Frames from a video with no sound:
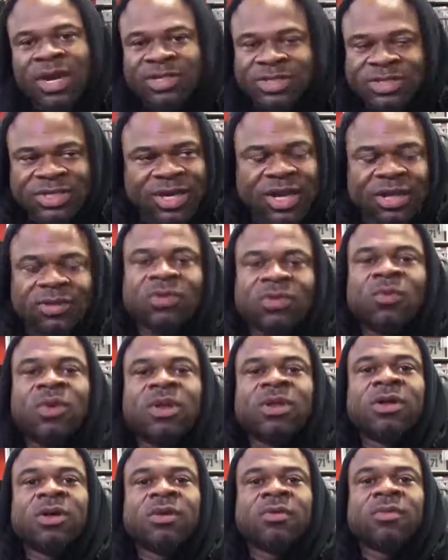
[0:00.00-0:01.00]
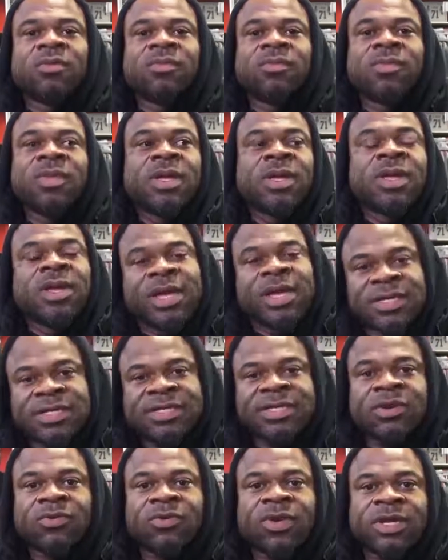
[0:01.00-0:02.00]
throw that shit out the window.
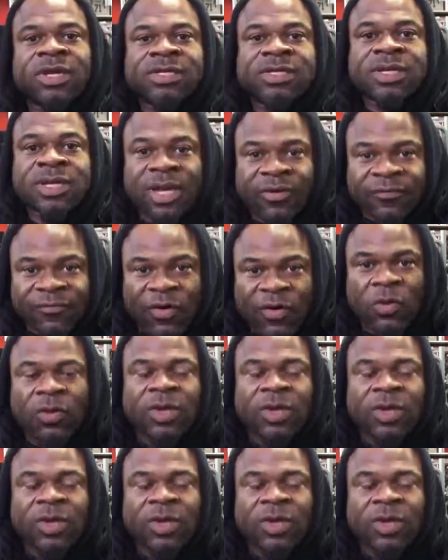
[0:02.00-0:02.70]
Get serious, get